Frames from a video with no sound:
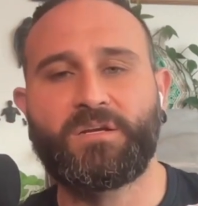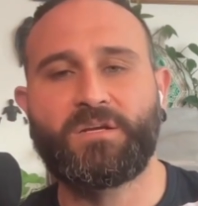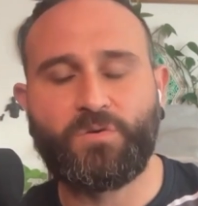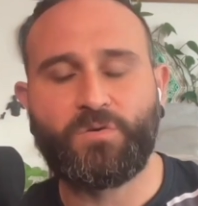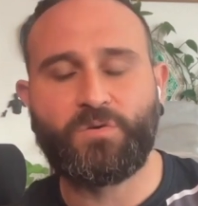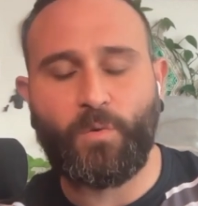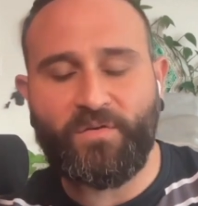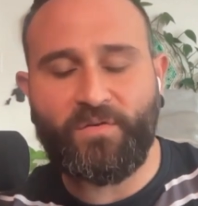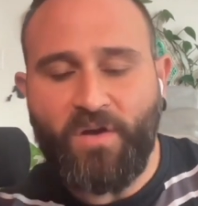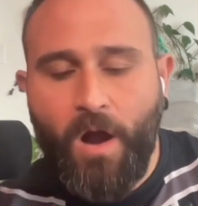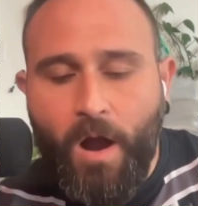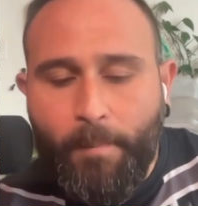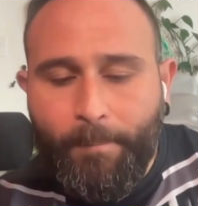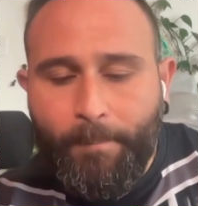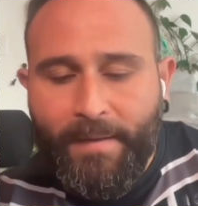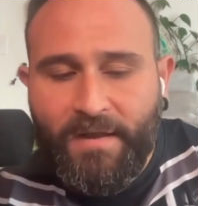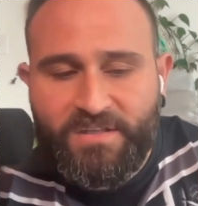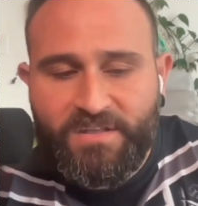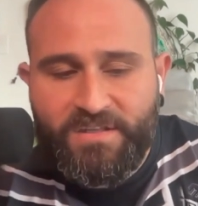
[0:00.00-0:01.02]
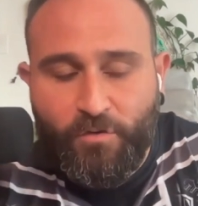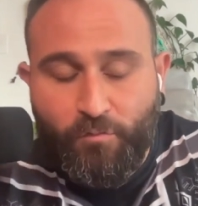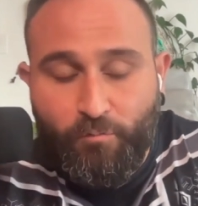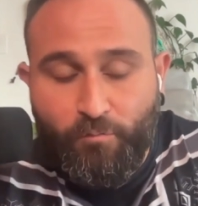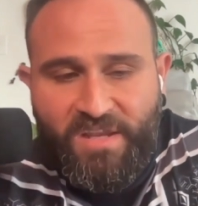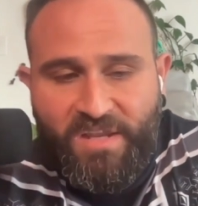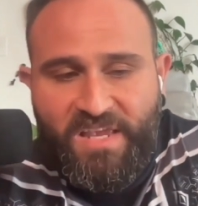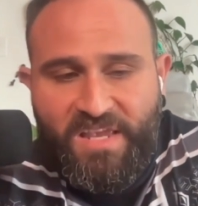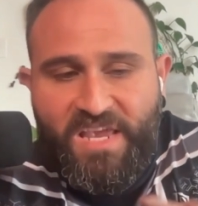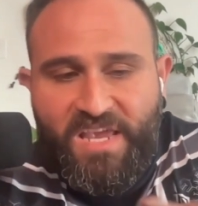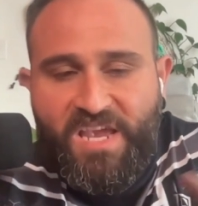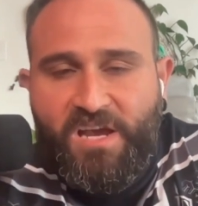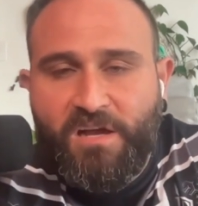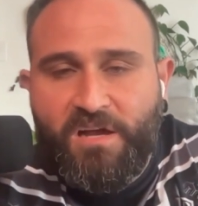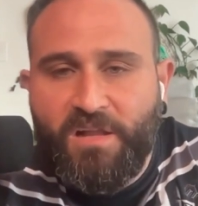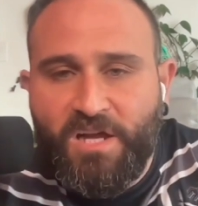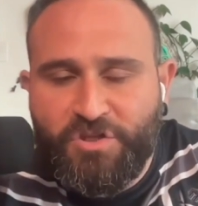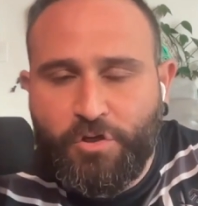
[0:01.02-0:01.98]
So we have compounds that bring
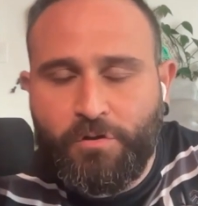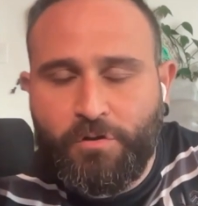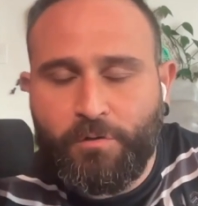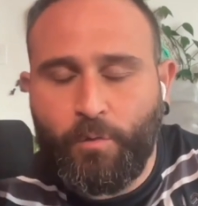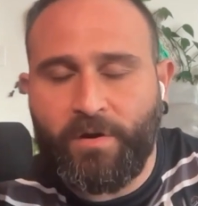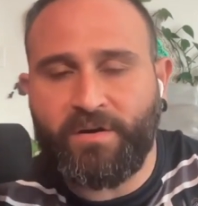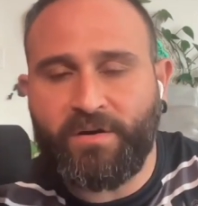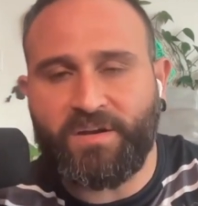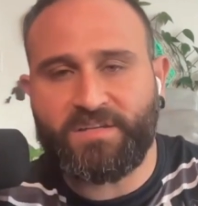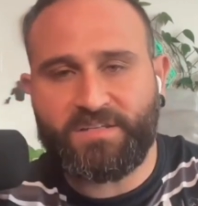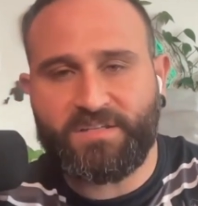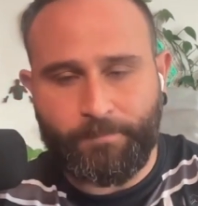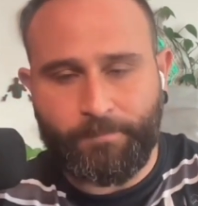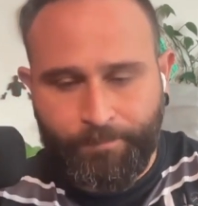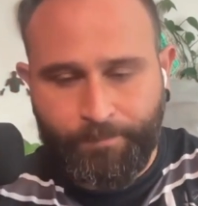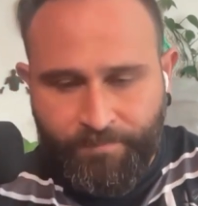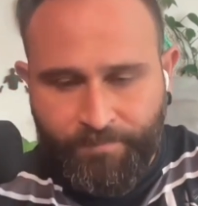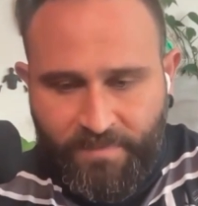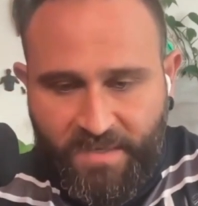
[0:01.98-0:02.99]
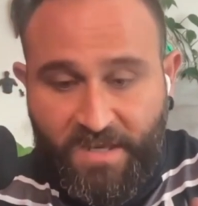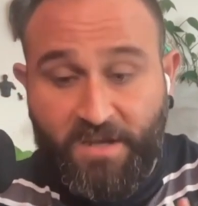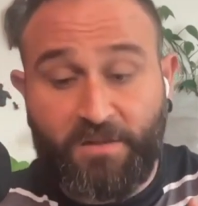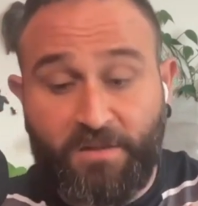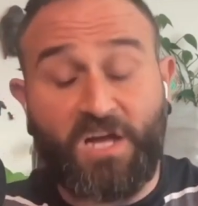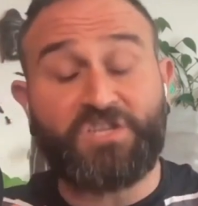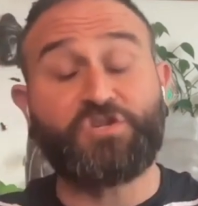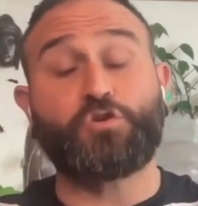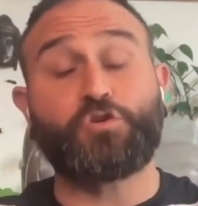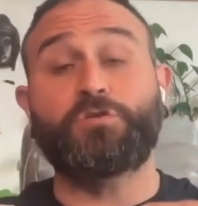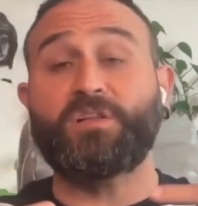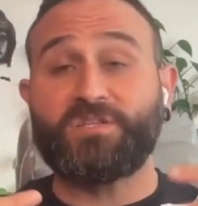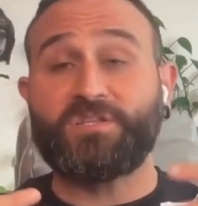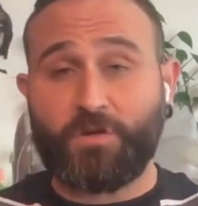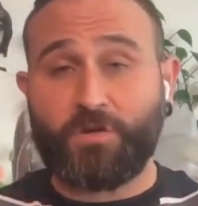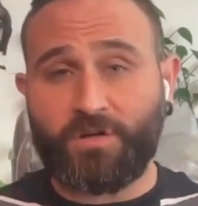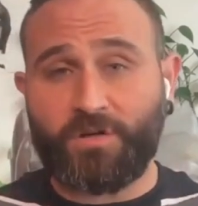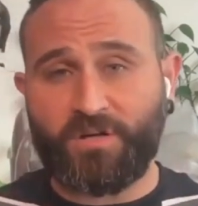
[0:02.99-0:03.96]
ecological awareness ecological
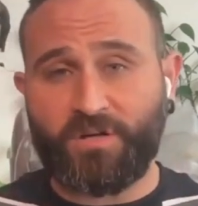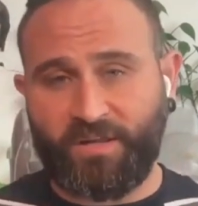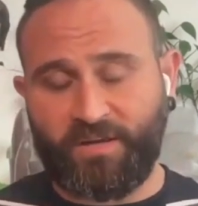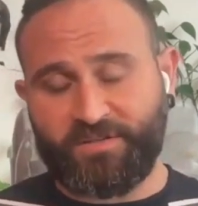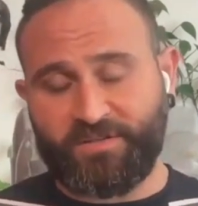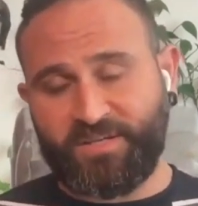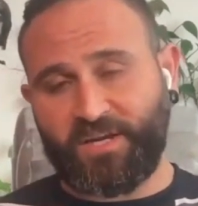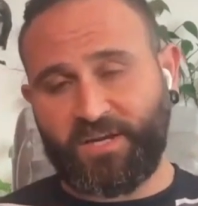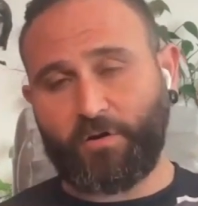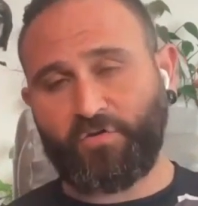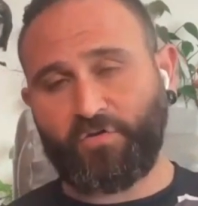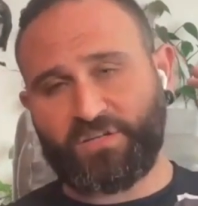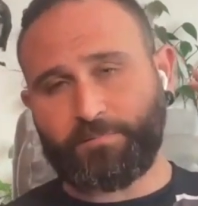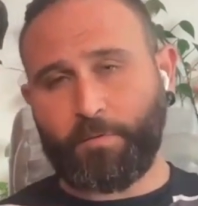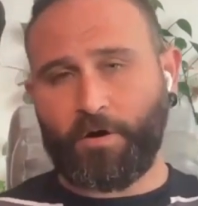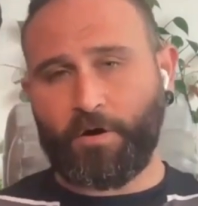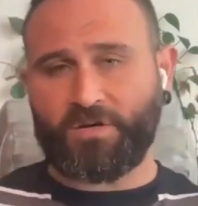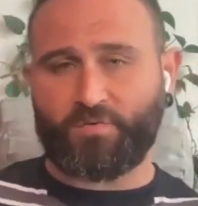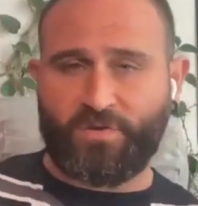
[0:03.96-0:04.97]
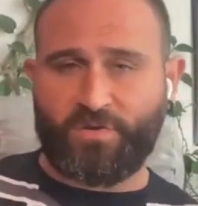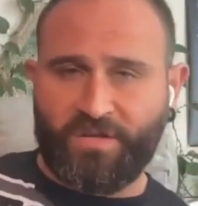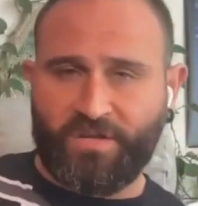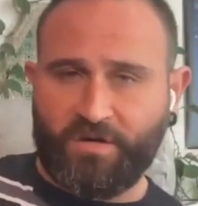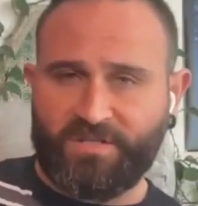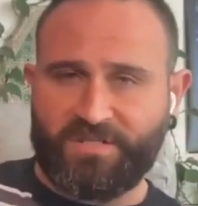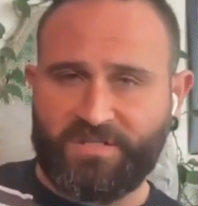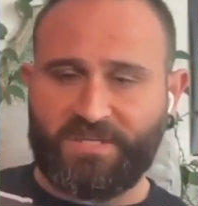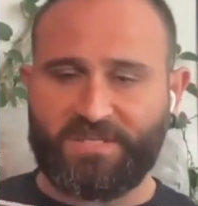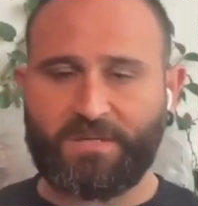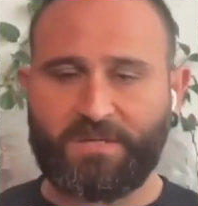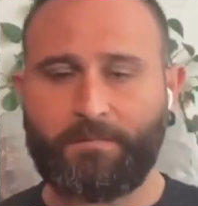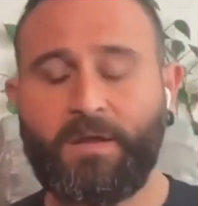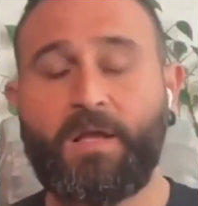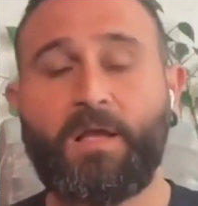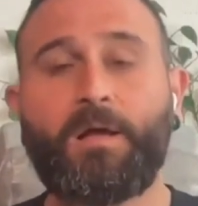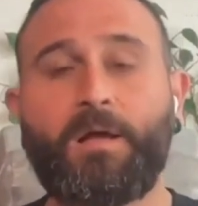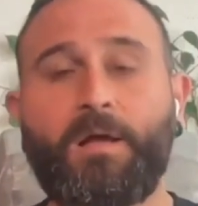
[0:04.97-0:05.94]
internally, you're saying all these parts within our
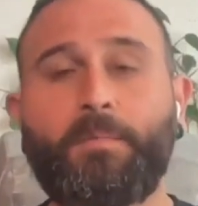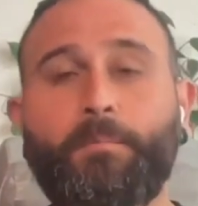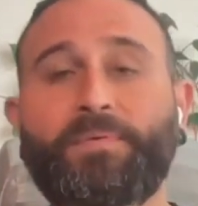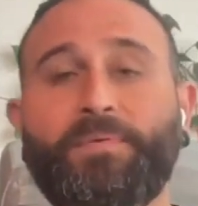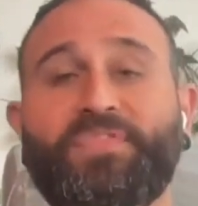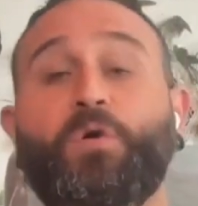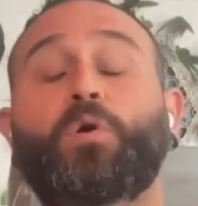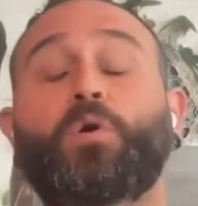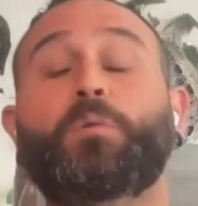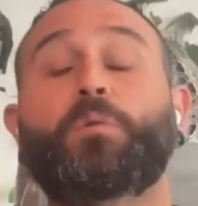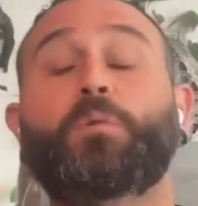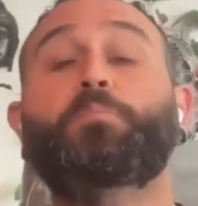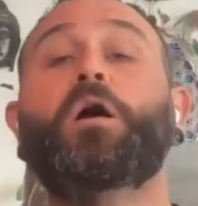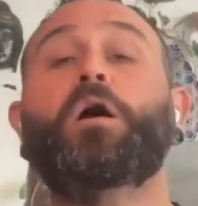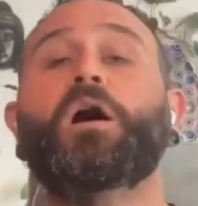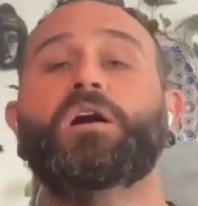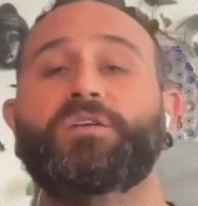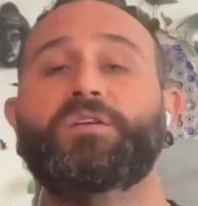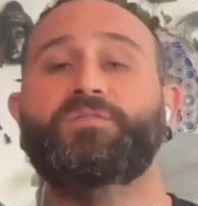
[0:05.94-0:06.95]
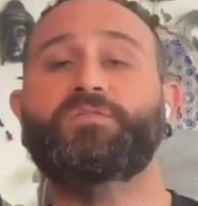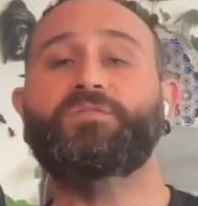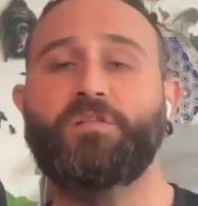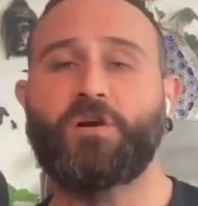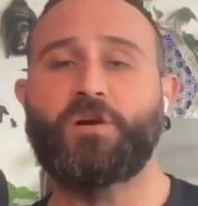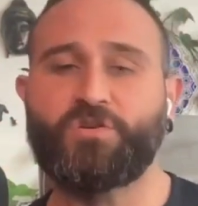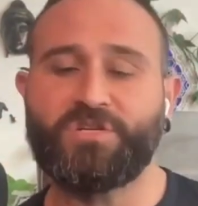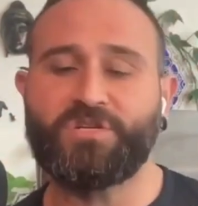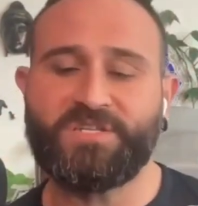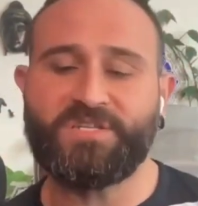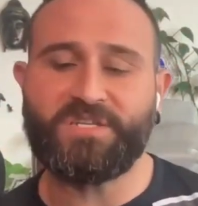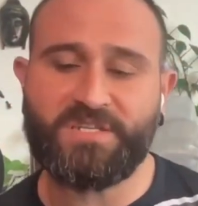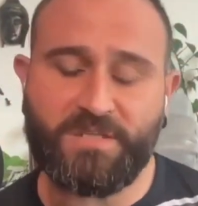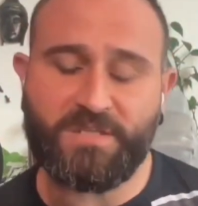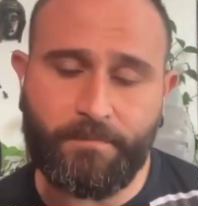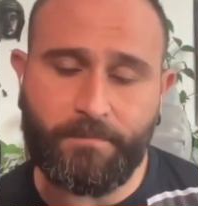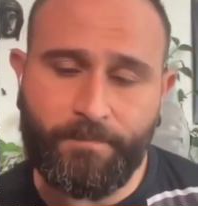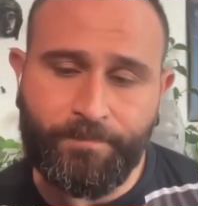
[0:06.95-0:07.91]
system, but that we're part of a larger
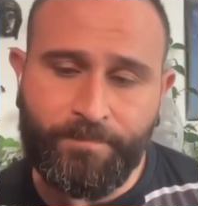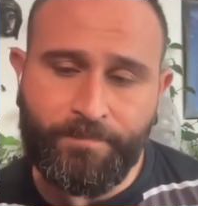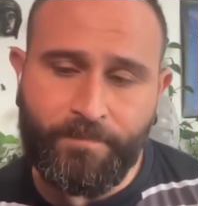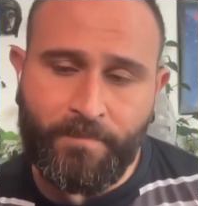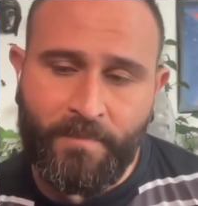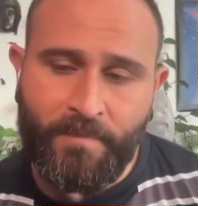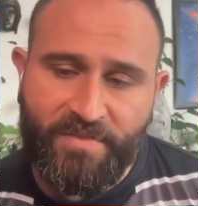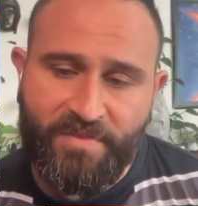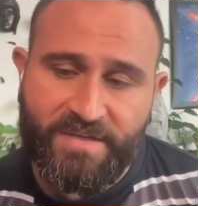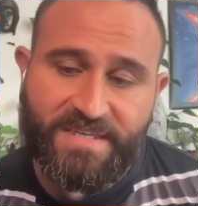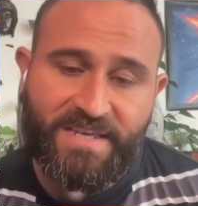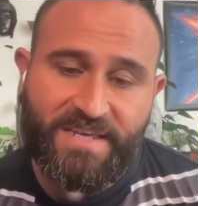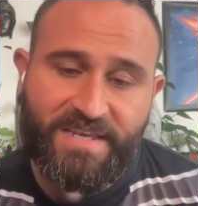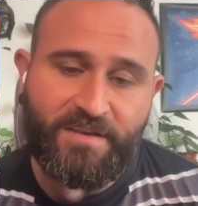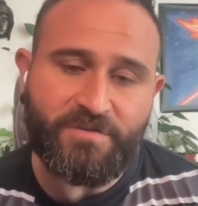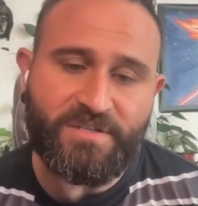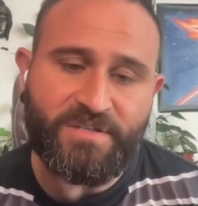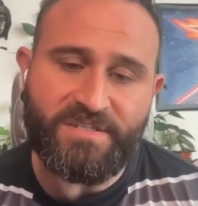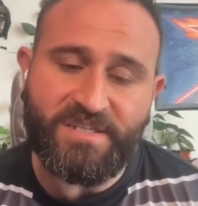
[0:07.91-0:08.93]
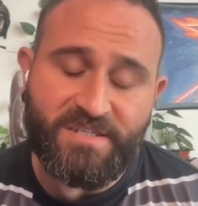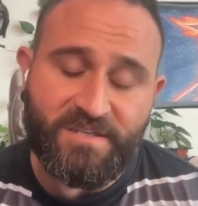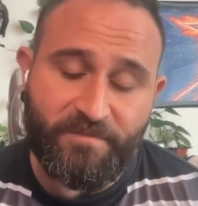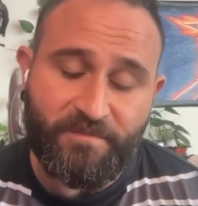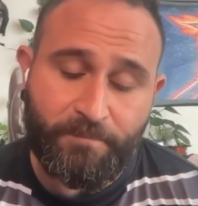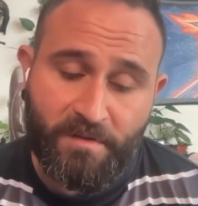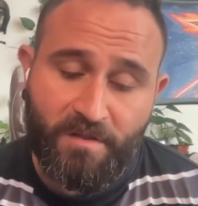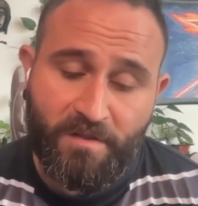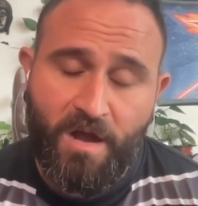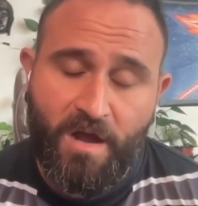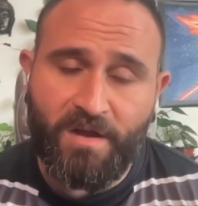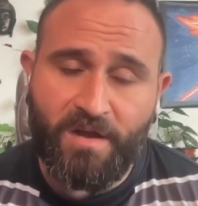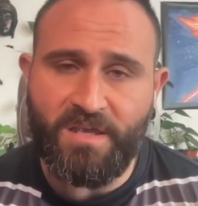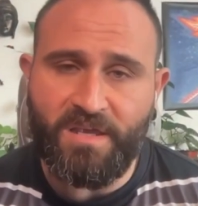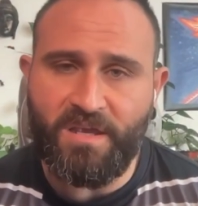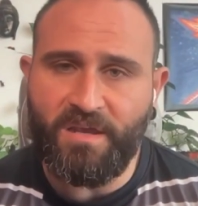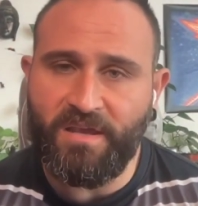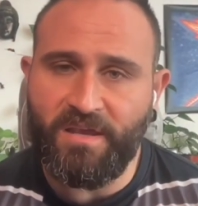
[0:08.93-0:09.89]
system. And this heals a sense of
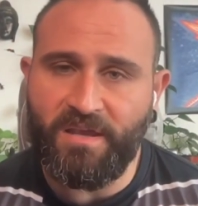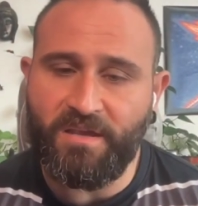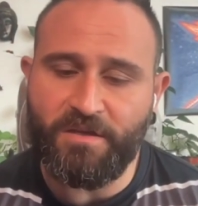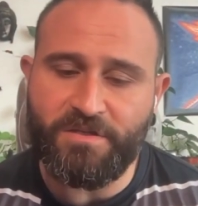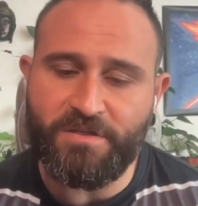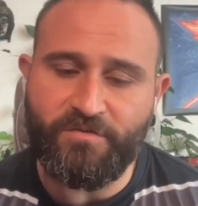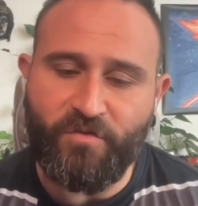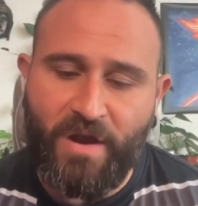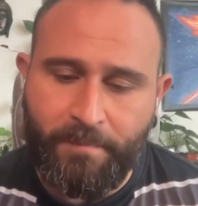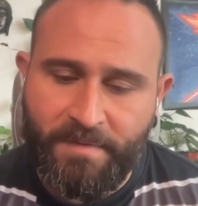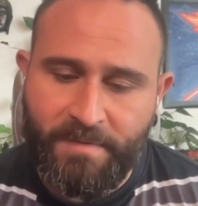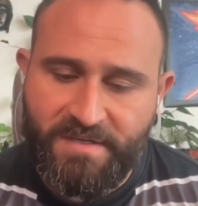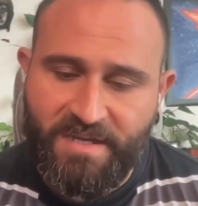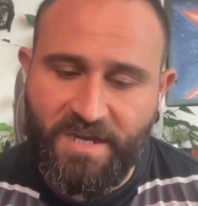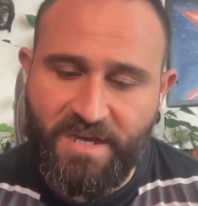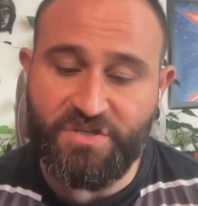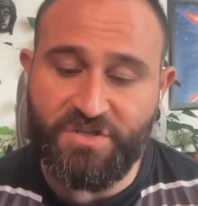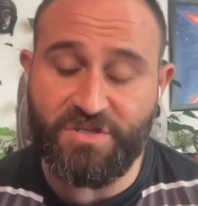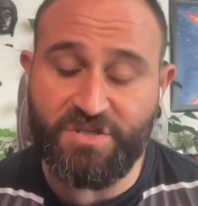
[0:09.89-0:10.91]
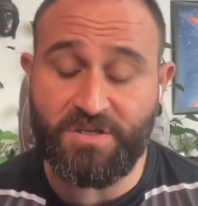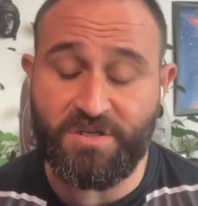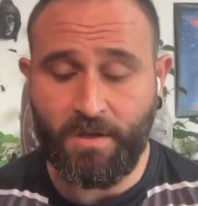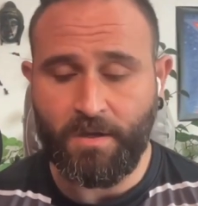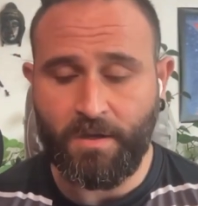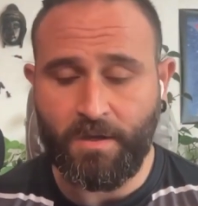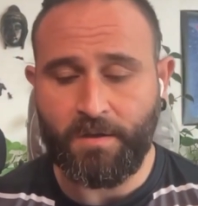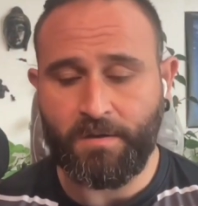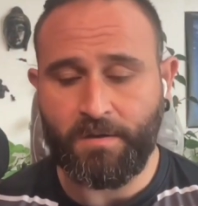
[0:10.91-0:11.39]
belonging, heals fragmentation,